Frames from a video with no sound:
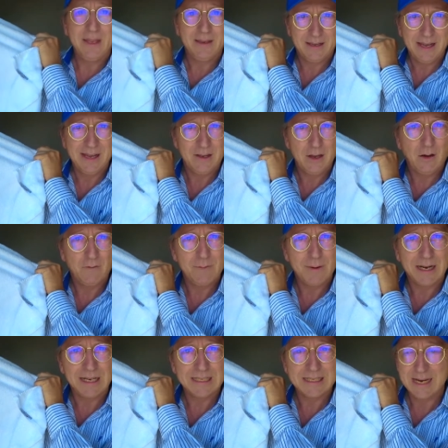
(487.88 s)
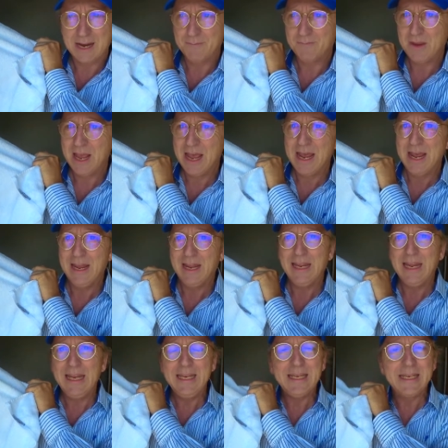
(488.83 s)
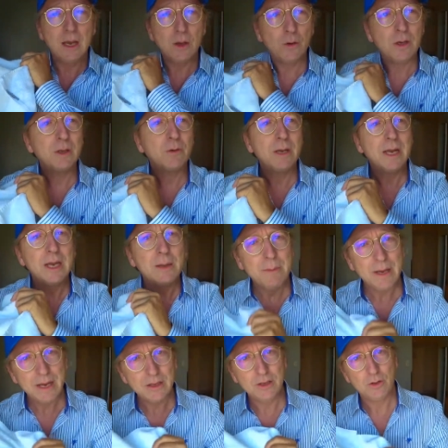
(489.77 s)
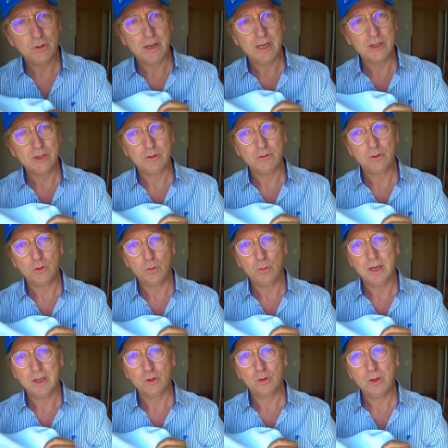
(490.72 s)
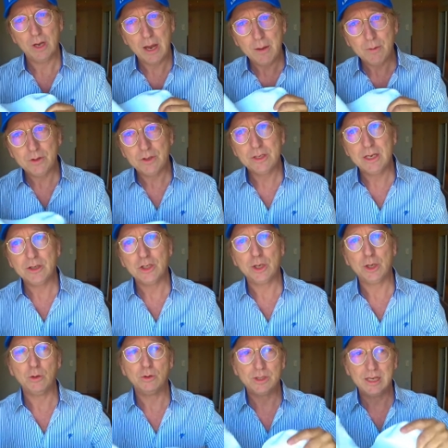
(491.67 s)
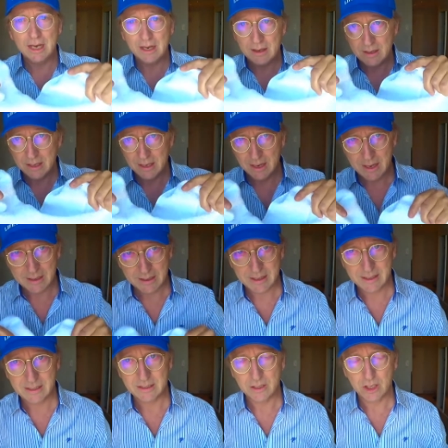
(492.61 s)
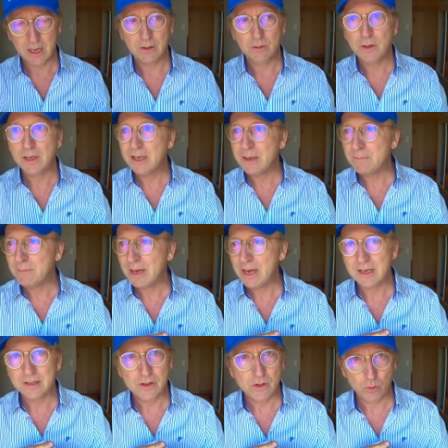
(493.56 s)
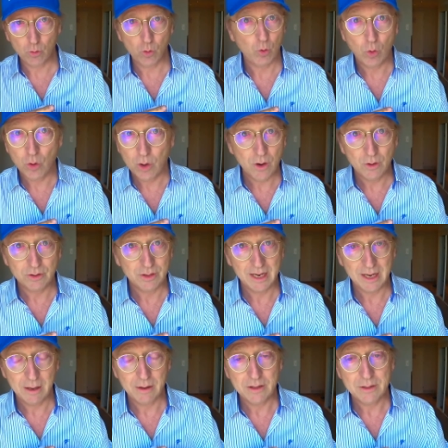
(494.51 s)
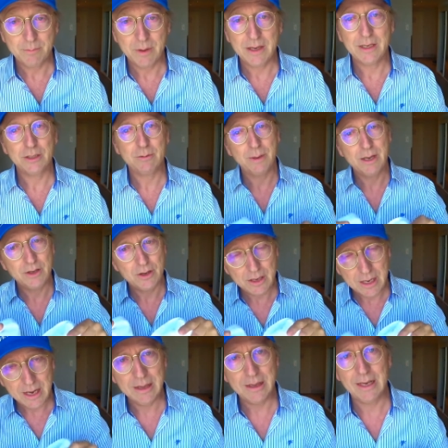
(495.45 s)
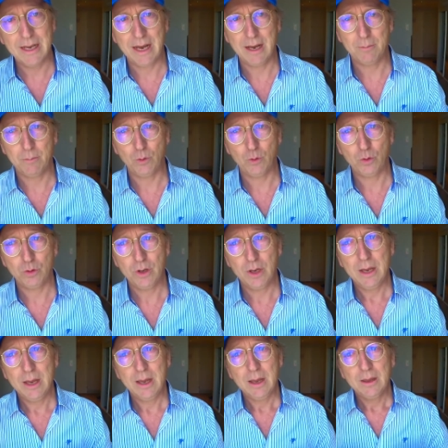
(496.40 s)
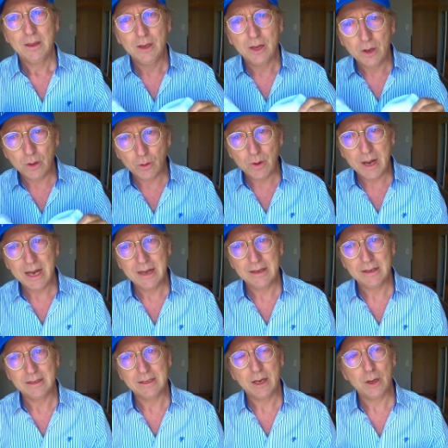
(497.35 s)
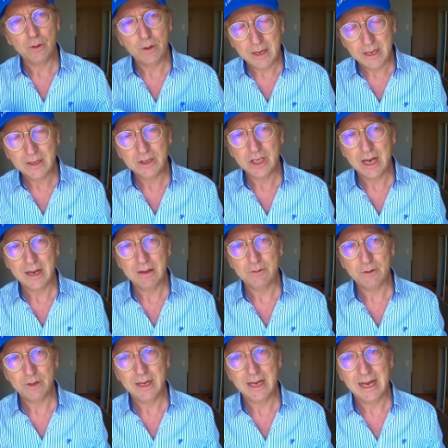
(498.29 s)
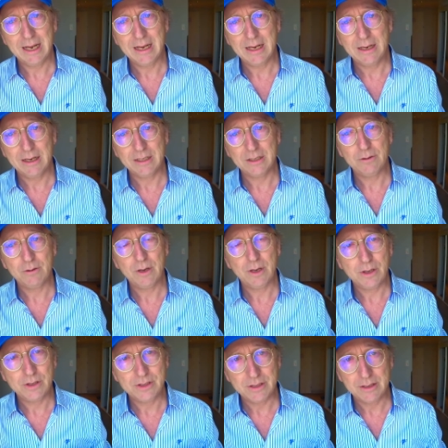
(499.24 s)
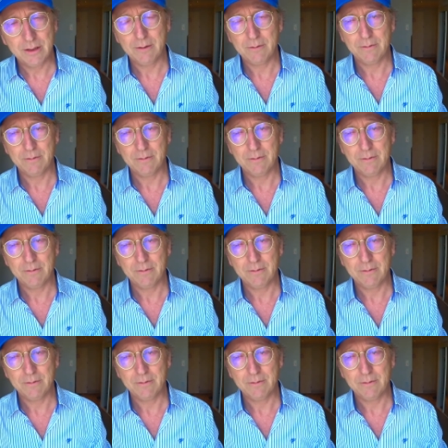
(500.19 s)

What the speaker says: I hope you can see it. I can only recommend to each of you when you come to such a hotel, this generally applies to all hotels, but especially at the airport, go and thoroughly check for cleanliness first.